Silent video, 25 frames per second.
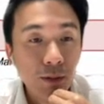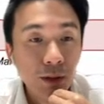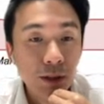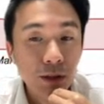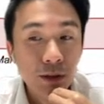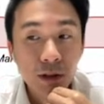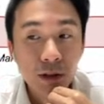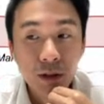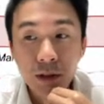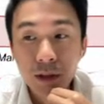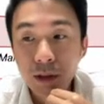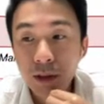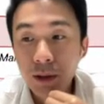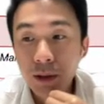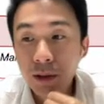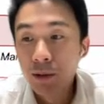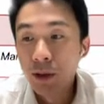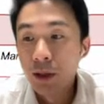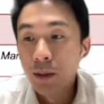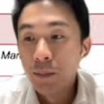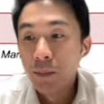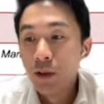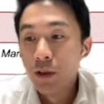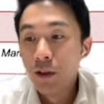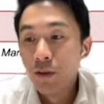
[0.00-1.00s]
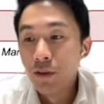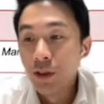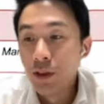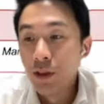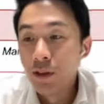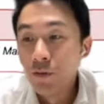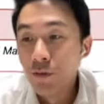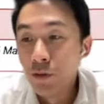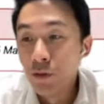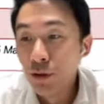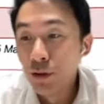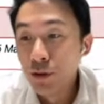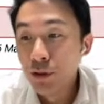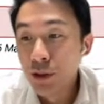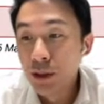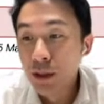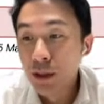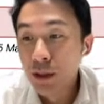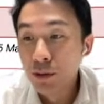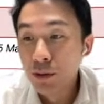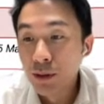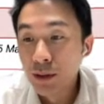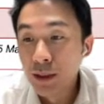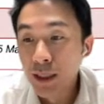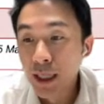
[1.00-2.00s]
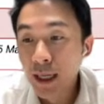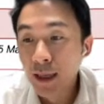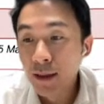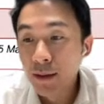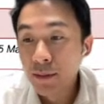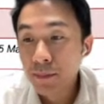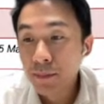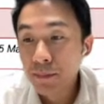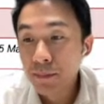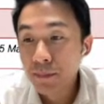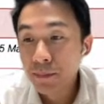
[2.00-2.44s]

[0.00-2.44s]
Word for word: We saw quite a bit of inflows into that.